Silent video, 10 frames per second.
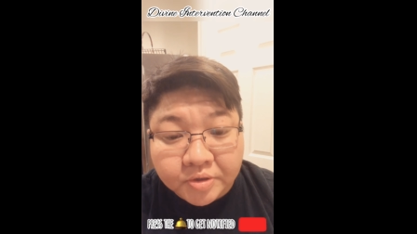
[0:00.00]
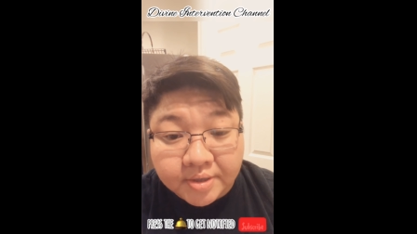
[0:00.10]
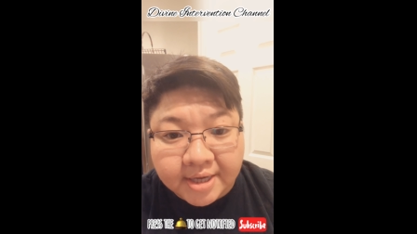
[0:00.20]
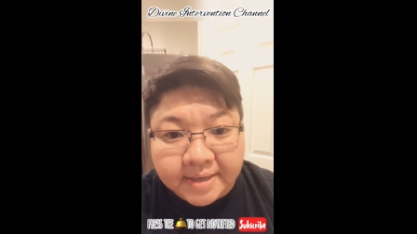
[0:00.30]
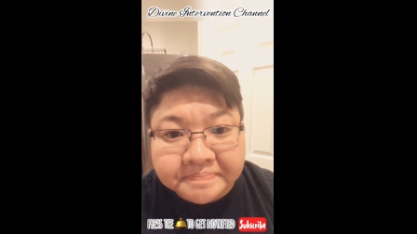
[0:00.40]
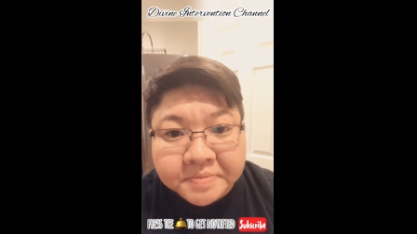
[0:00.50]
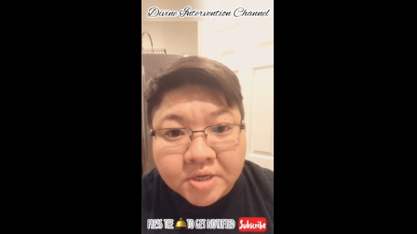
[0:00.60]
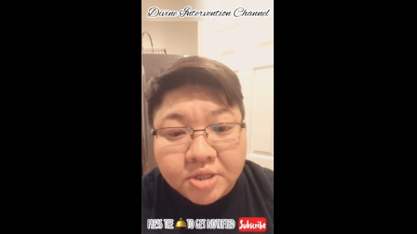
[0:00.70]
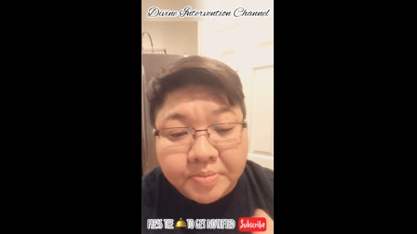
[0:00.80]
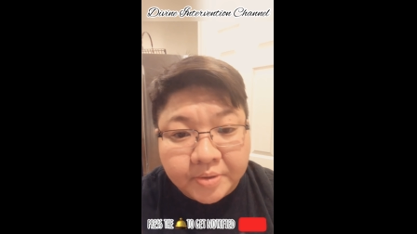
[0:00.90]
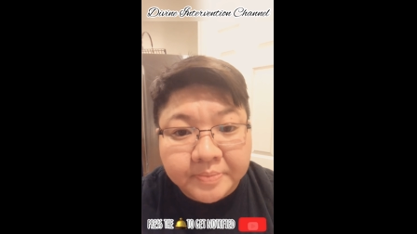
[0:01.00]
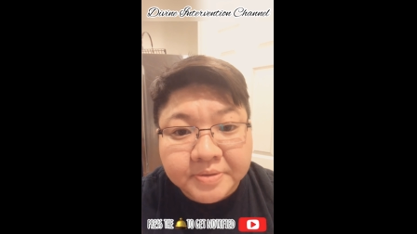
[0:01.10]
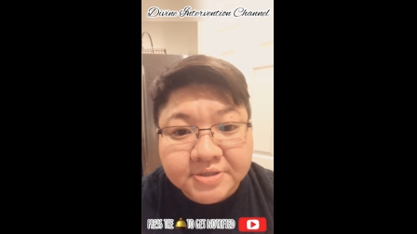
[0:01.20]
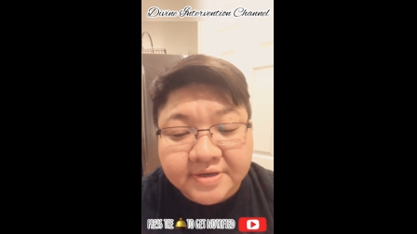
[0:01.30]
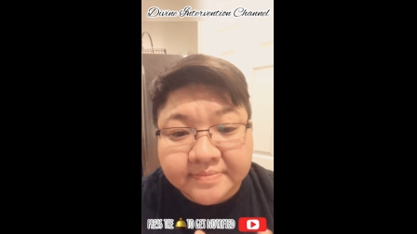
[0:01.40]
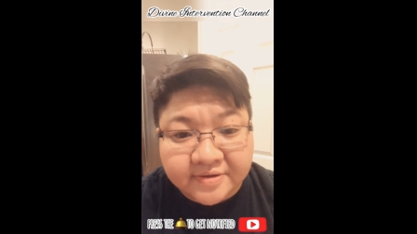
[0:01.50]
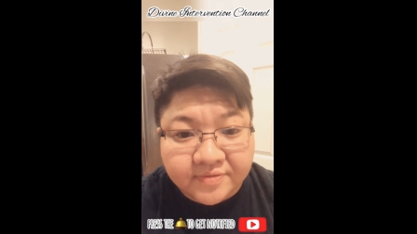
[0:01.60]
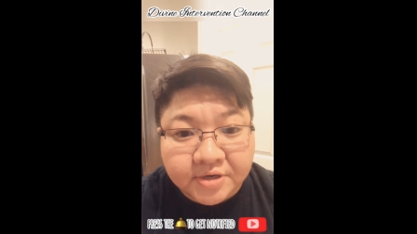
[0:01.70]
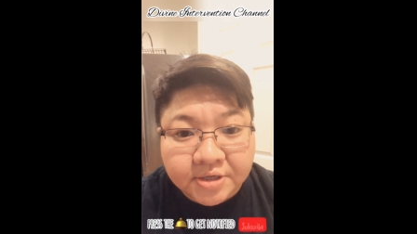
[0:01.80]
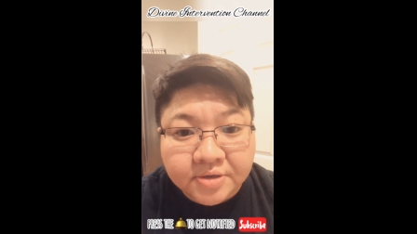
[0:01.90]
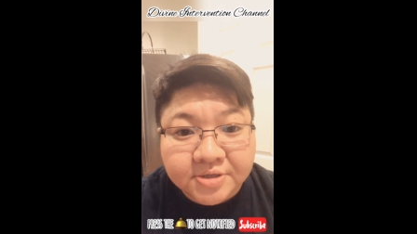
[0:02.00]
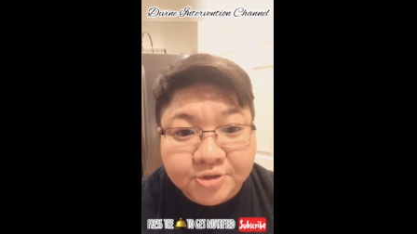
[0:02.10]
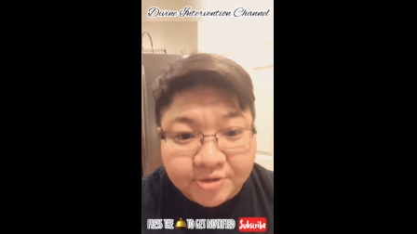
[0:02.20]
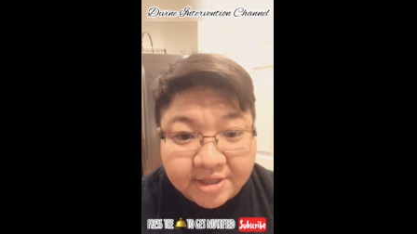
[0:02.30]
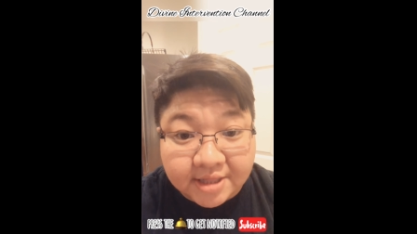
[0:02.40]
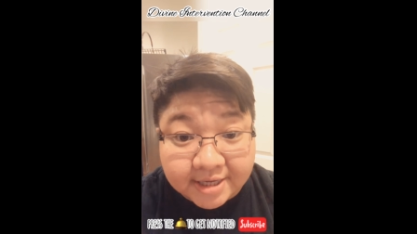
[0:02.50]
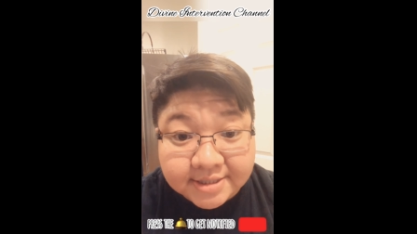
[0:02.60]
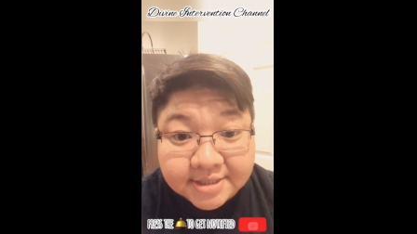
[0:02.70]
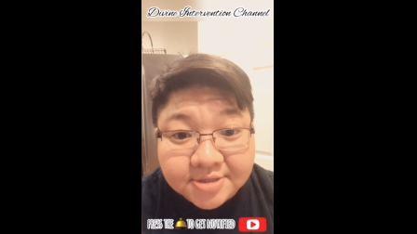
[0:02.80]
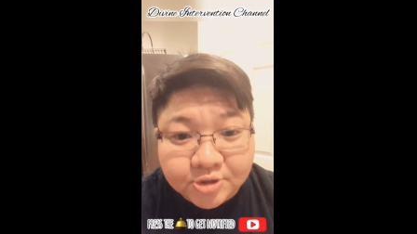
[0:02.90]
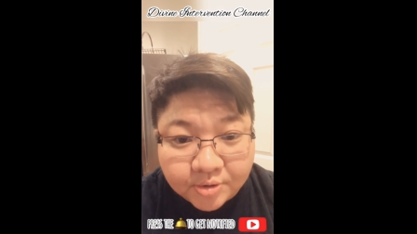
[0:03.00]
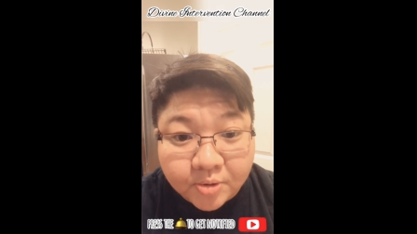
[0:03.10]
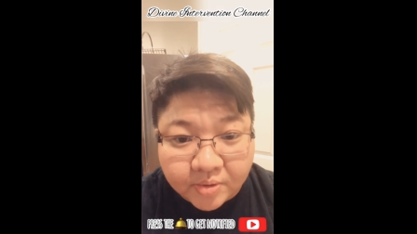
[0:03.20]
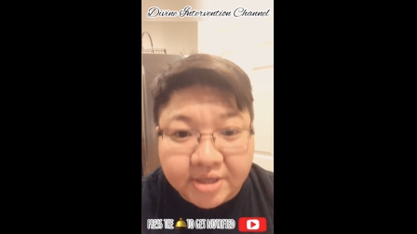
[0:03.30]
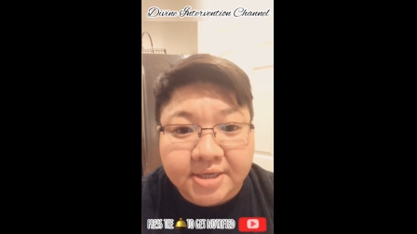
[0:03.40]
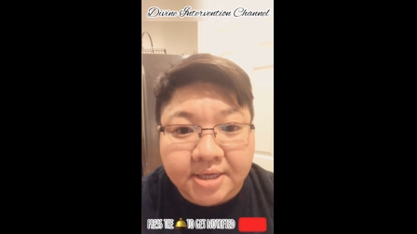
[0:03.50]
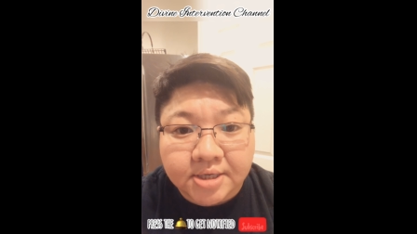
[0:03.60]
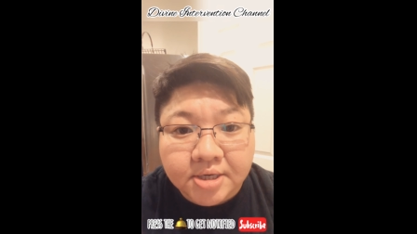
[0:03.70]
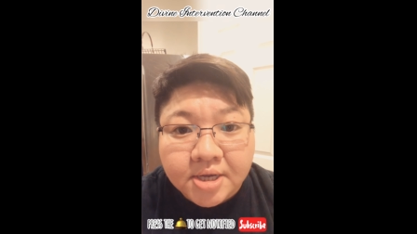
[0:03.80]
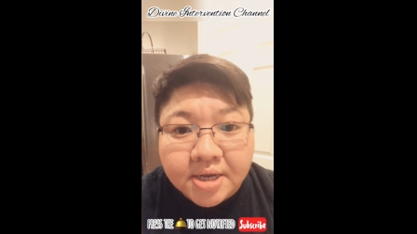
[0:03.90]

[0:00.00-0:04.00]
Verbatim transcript: Okay, the purpose of my video is to enlighten, to awaken.